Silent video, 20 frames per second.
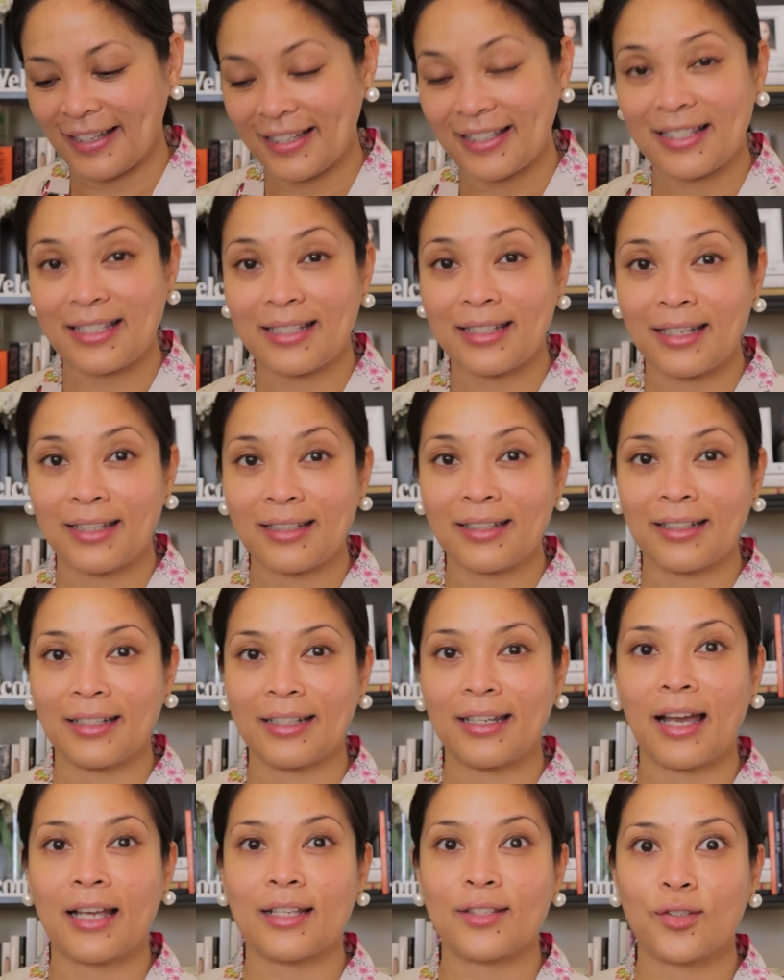Incidentally,
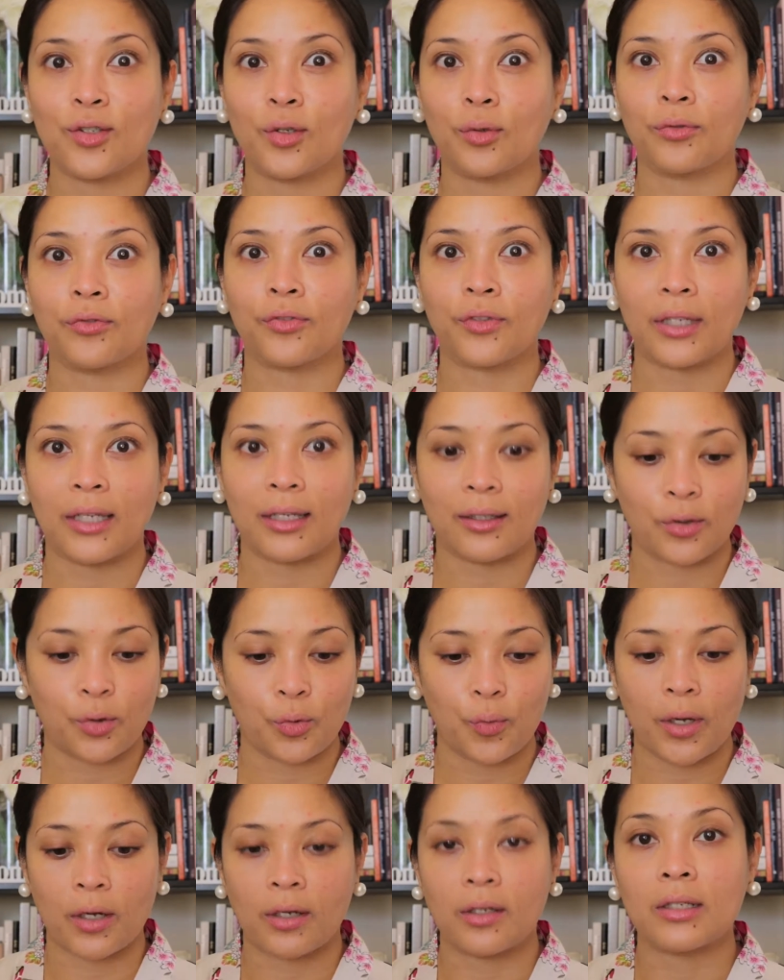guys, don't forget
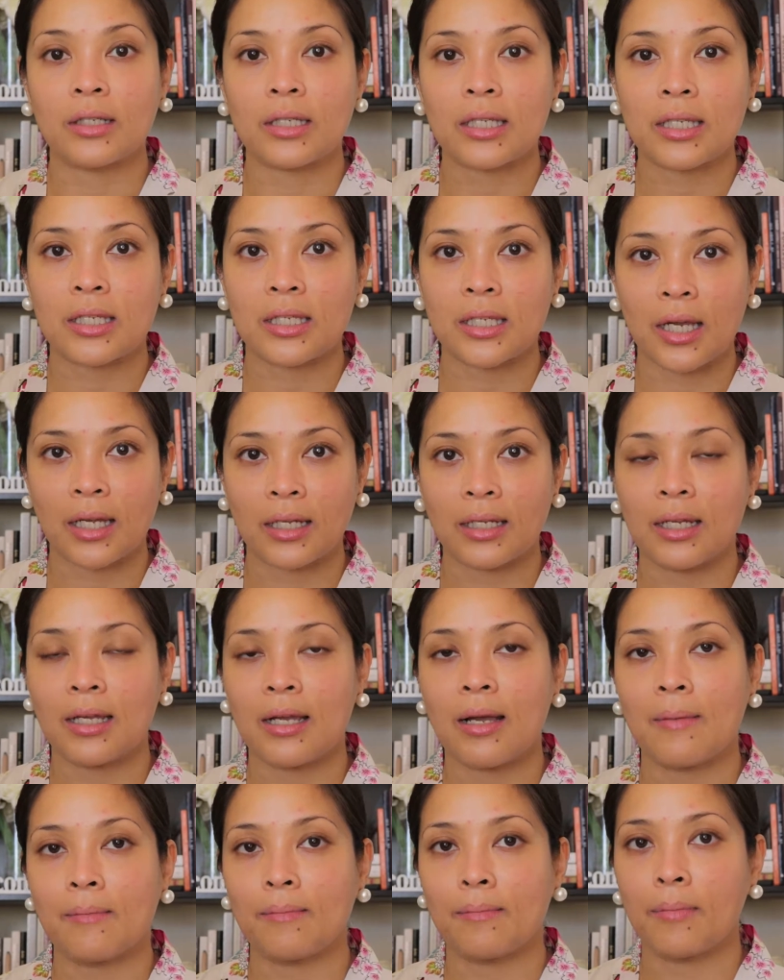to wear your
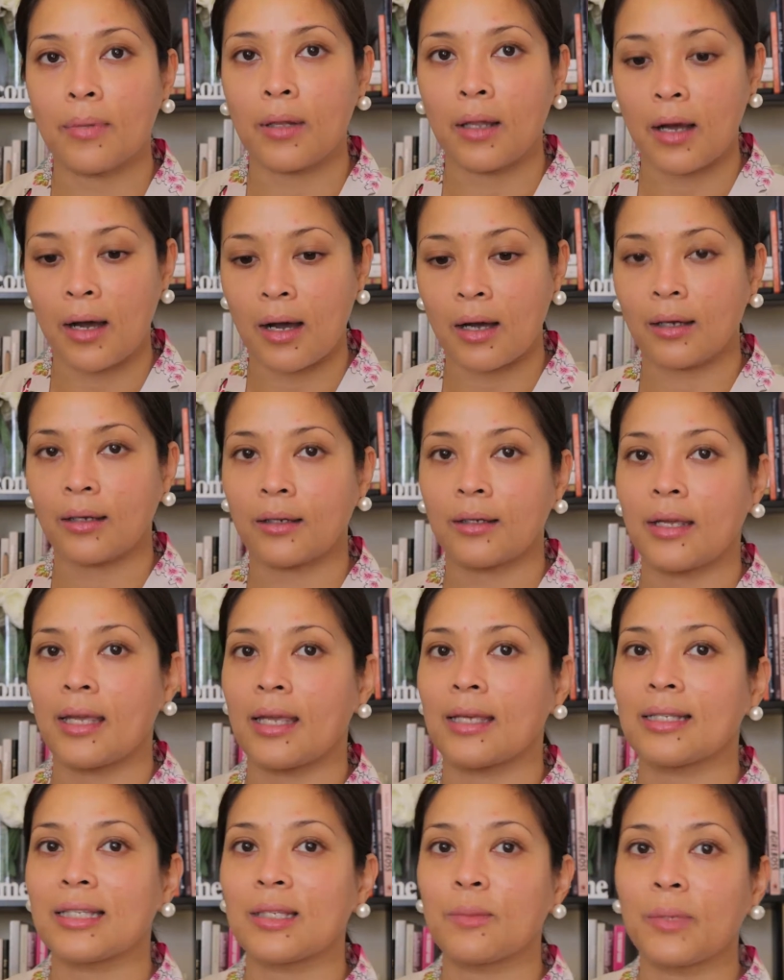sunblock.
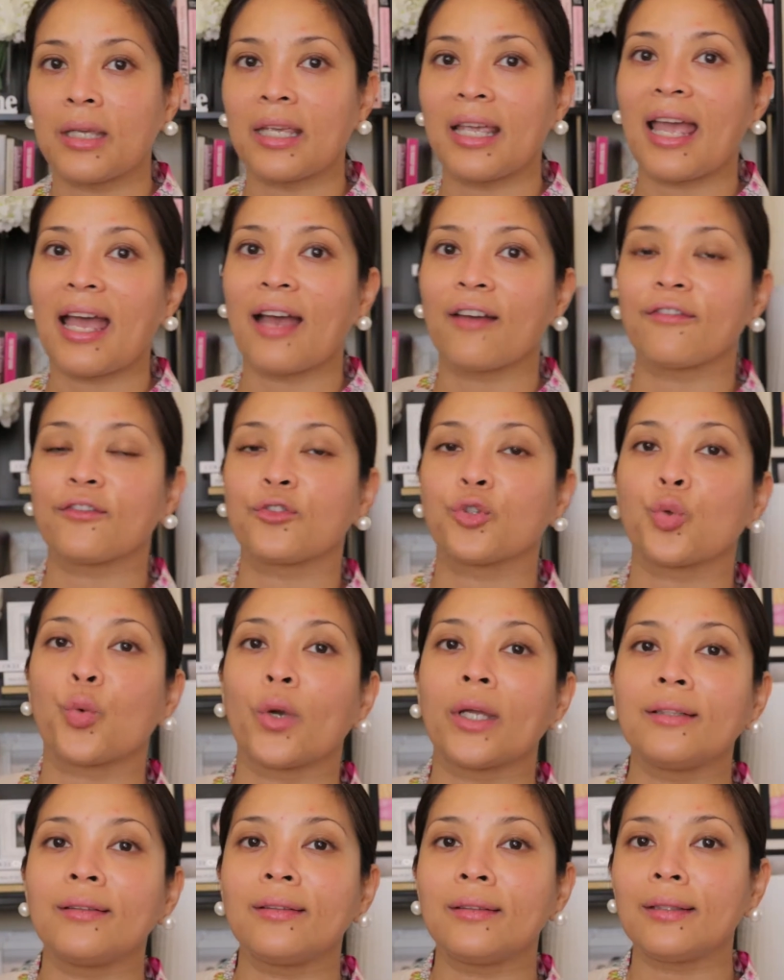SPF
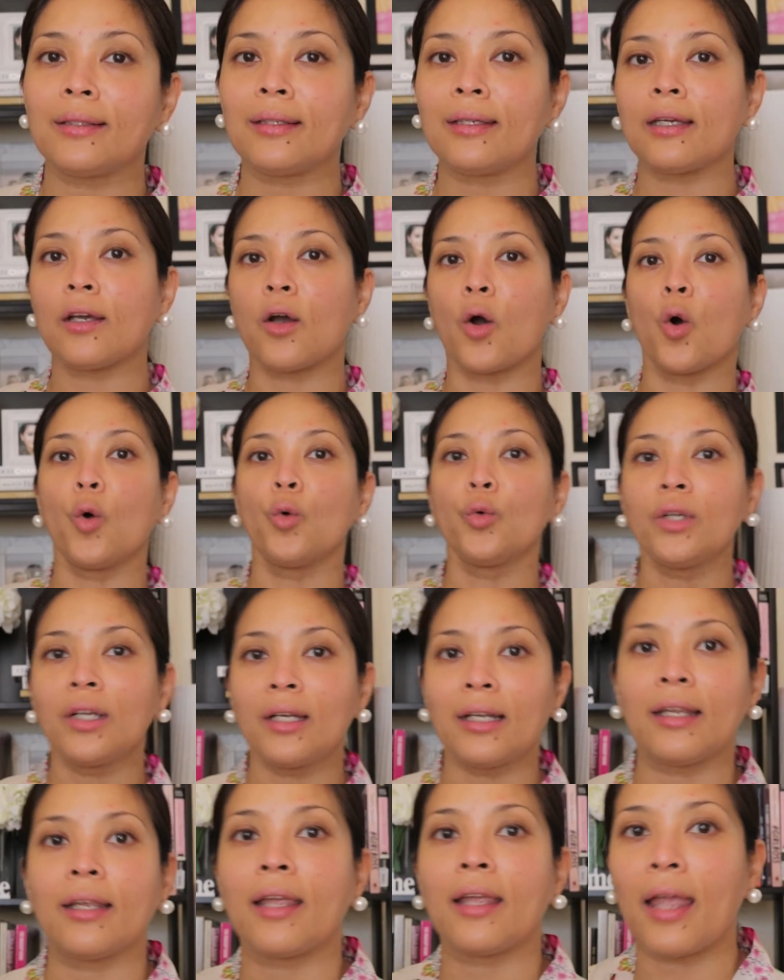20
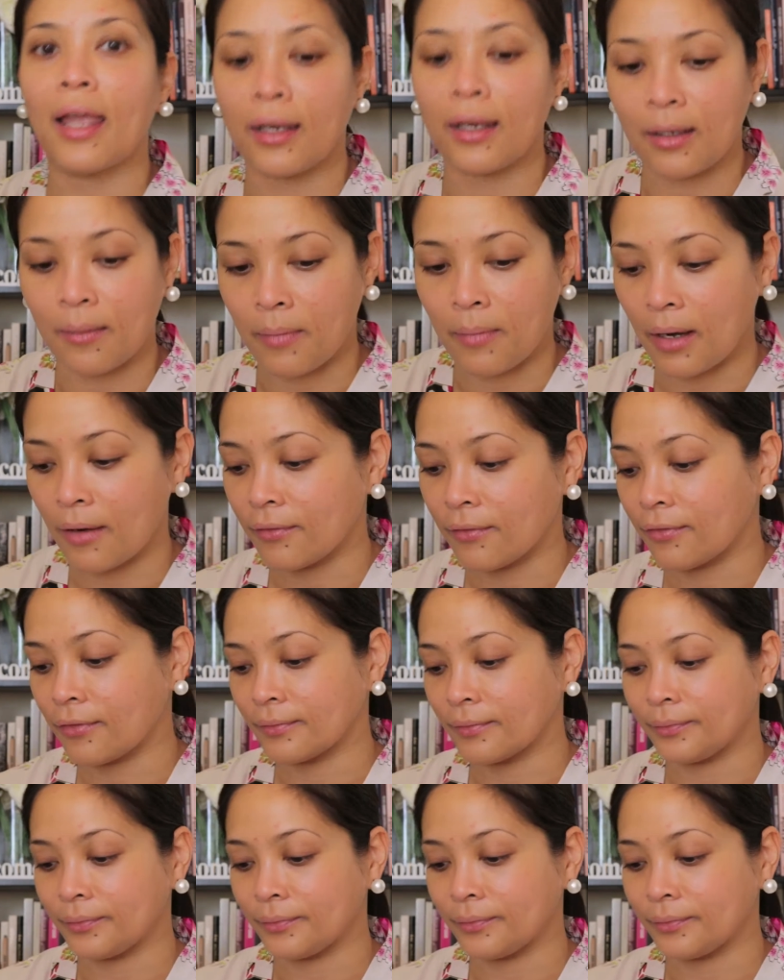only and above.